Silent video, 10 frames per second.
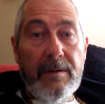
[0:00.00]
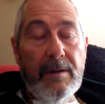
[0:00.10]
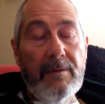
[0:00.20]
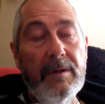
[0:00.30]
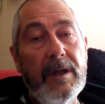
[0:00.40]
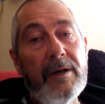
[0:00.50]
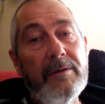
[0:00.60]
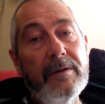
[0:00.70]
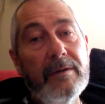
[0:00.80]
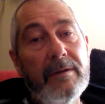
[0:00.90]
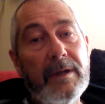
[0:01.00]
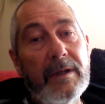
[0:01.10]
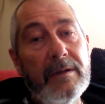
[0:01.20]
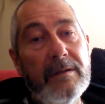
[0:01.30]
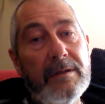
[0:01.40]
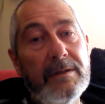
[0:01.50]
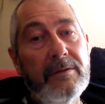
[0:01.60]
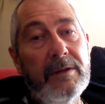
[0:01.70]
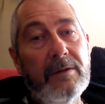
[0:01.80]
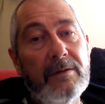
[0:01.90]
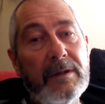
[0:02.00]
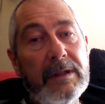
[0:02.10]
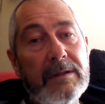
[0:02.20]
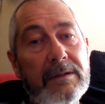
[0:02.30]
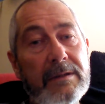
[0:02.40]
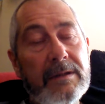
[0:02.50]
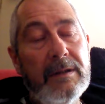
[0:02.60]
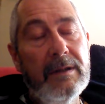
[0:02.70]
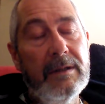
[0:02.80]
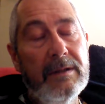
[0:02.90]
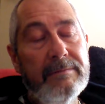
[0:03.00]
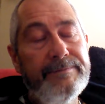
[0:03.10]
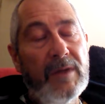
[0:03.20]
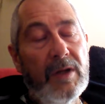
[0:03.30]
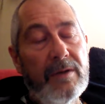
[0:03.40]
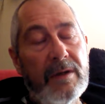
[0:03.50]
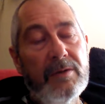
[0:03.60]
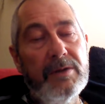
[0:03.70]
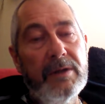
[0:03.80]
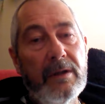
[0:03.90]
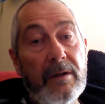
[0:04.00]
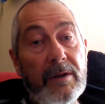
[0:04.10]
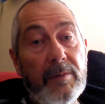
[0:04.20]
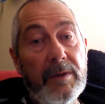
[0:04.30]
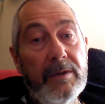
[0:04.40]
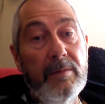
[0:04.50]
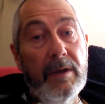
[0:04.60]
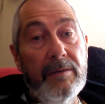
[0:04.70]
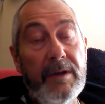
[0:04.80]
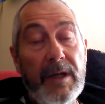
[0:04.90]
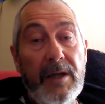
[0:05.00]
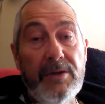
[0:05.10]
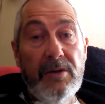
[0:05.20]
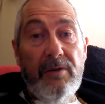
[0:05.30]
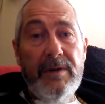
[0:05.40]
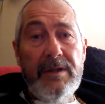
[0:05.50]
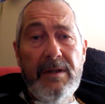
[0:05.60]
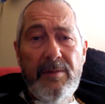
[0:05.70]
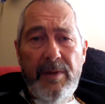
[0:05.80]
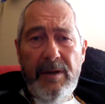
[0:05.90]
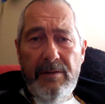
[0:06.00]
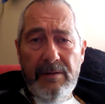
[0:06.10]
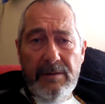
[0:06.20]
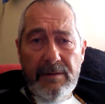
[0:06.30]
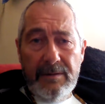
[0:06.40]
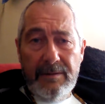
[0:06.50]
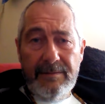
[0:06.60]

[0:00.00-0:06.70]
The only area that they can disagree on is a theological argument about the nature of his disappearance.